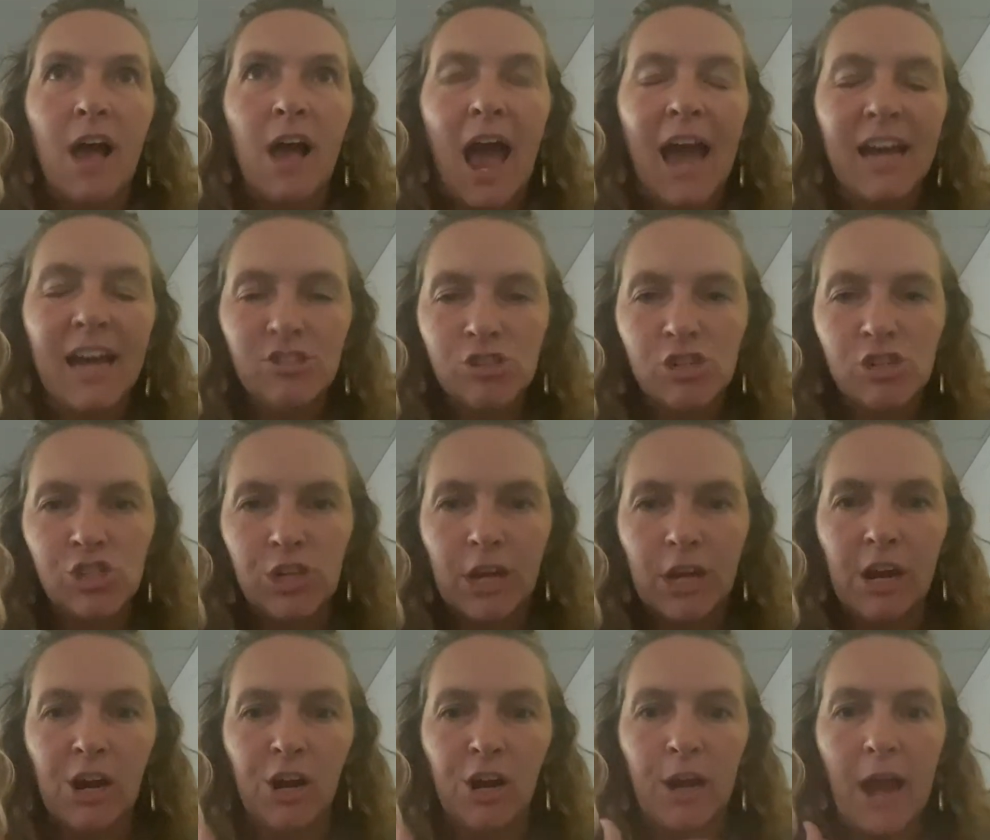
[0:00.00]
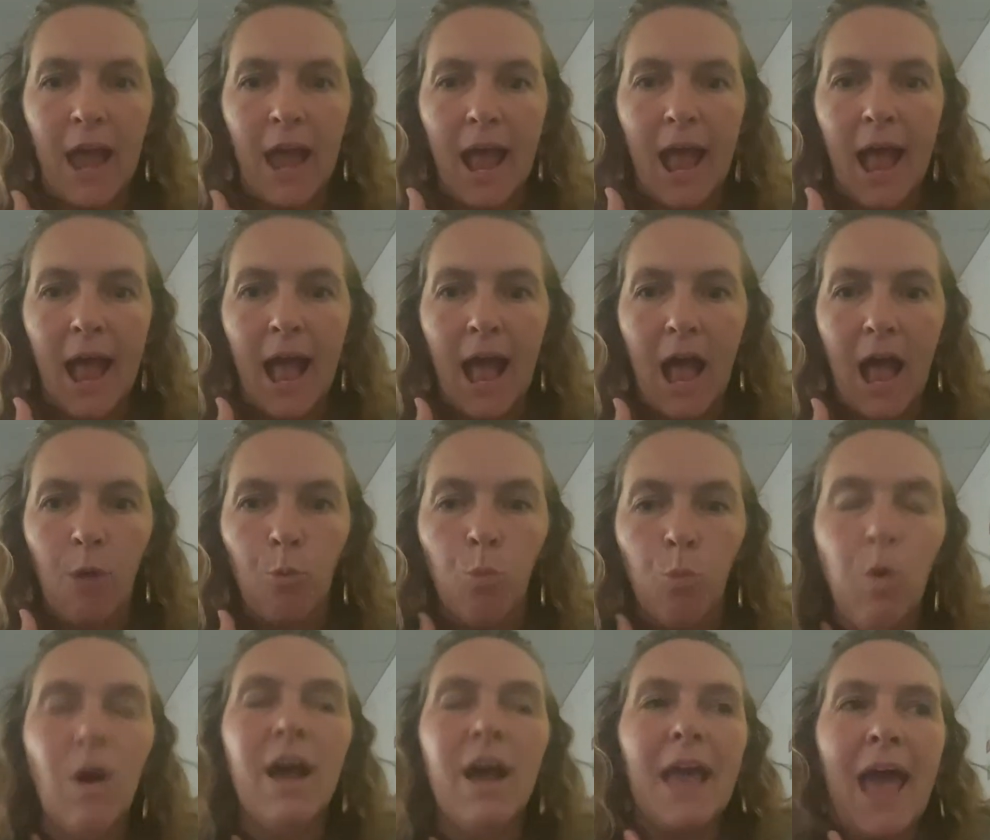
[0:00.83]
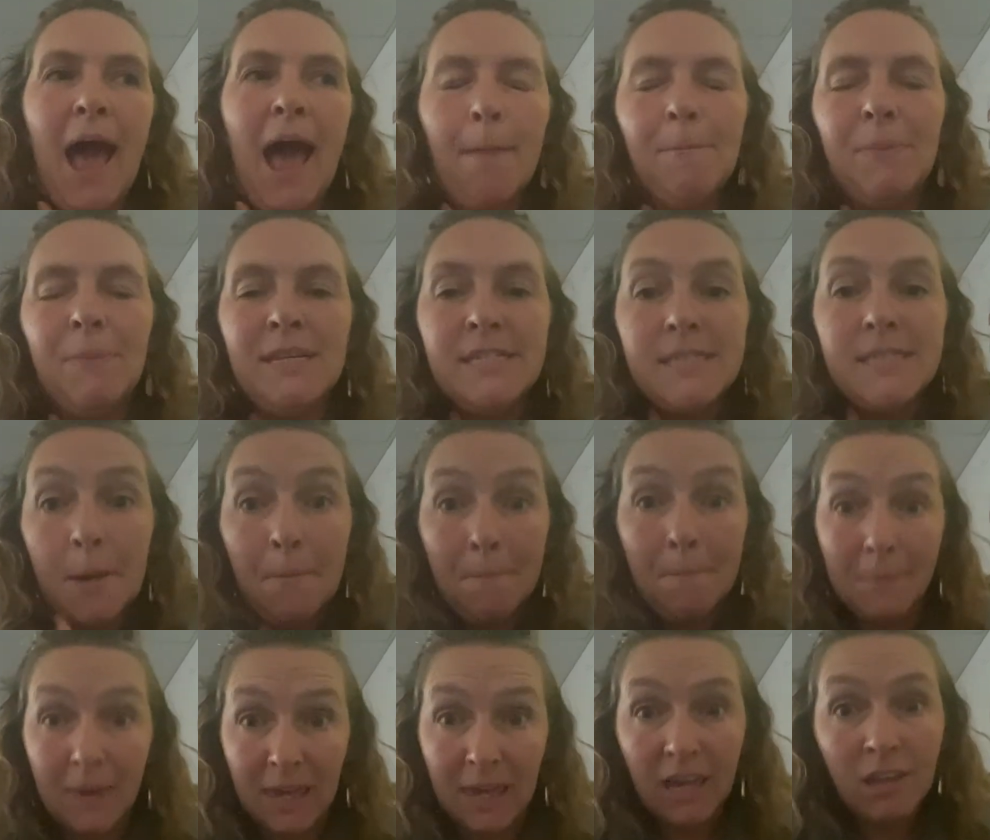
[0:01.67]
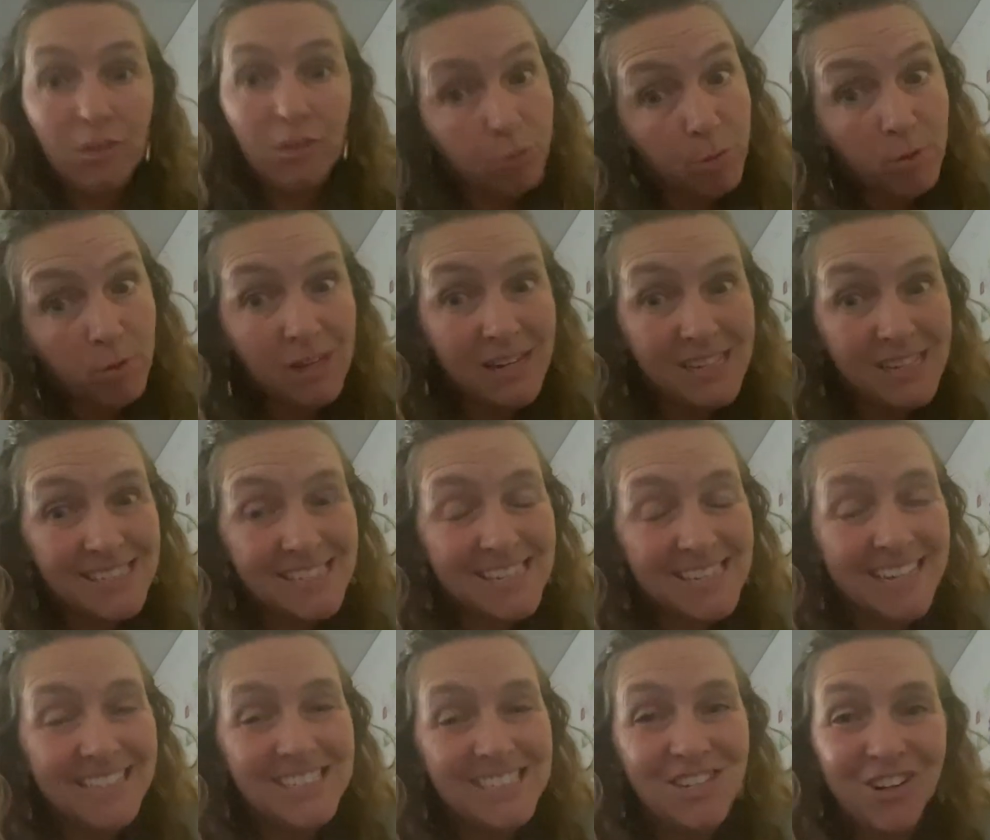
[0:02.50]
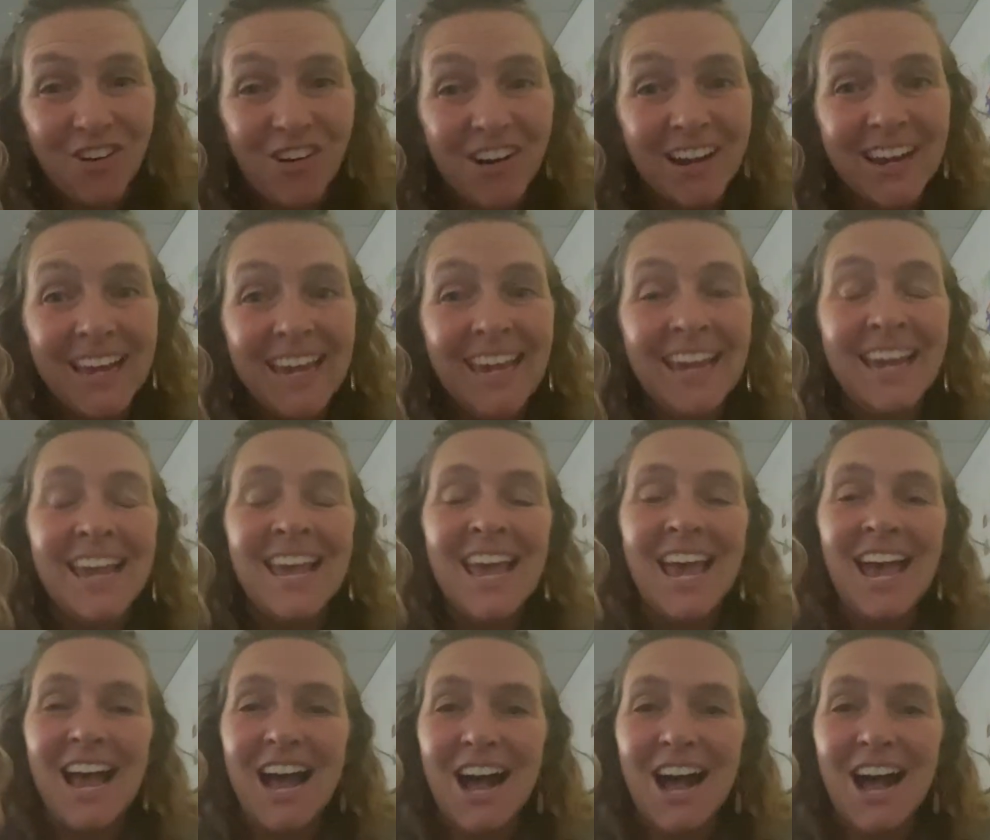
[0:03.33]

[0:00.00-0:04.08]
I just shared what happened to me through this journey.